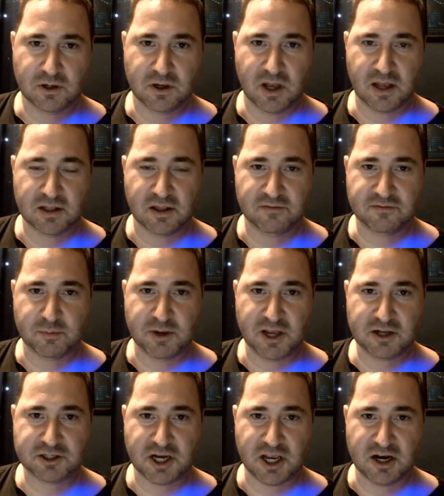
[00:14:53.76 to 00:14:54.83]
I'd love to be
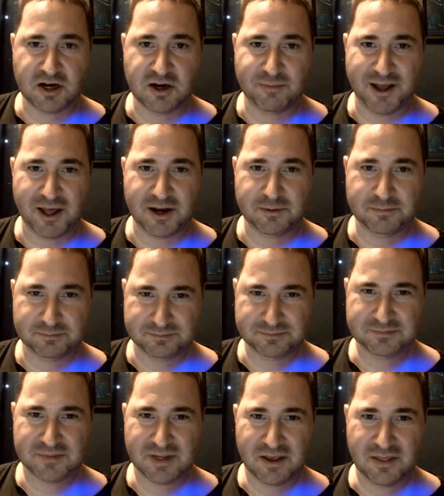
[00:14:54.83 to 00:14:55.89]
educated about it.
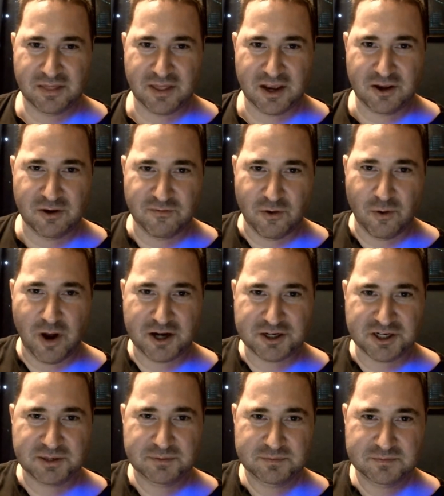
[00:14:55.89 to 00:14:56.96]
Thank you for
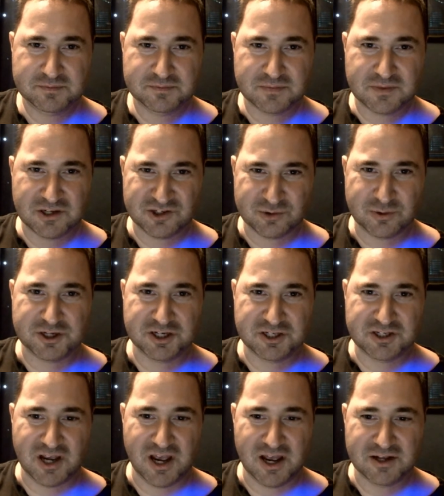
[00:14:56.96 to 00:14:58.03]
watching Switching
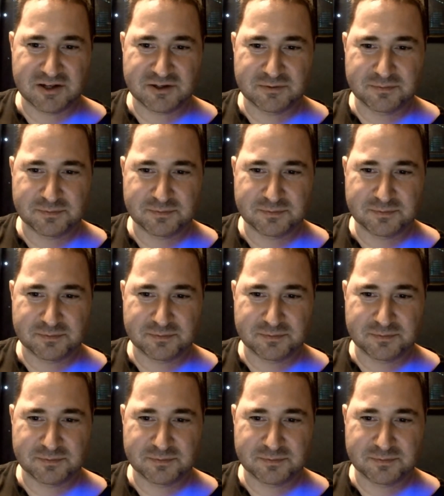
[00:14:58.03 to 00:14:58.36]
Sides.